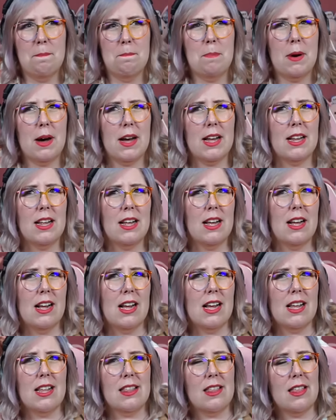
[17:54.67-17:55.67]
but
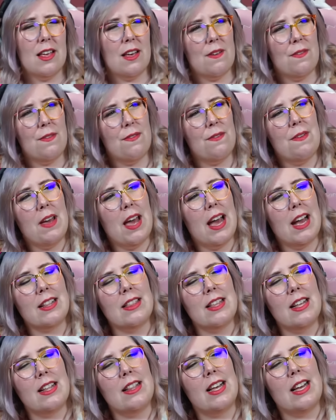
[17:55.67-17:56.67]
the
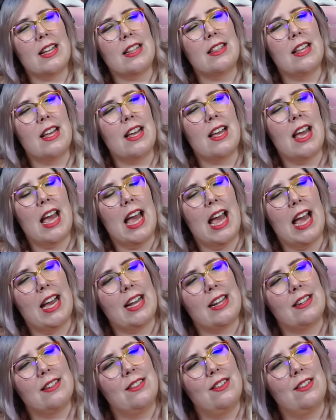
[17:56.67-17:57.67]
fact that like the
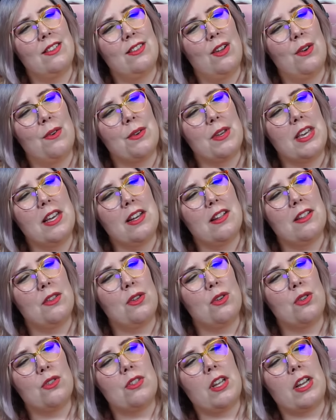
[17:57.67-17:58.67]
Acnologia
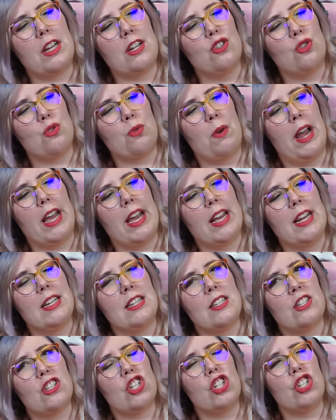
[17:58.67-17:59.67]
looks like a dragon
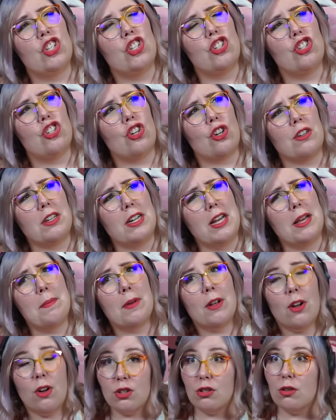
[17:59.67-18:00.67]
is concerning,
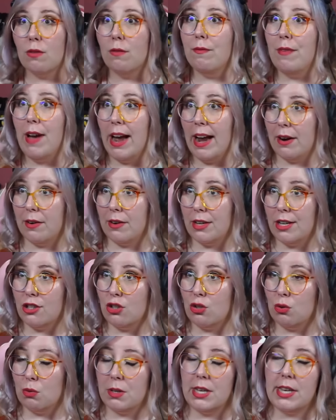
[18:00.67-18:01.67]
but also very
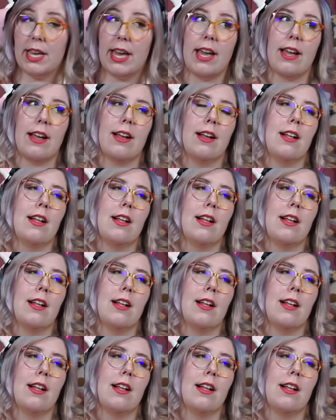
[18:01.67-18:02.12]
intriguing.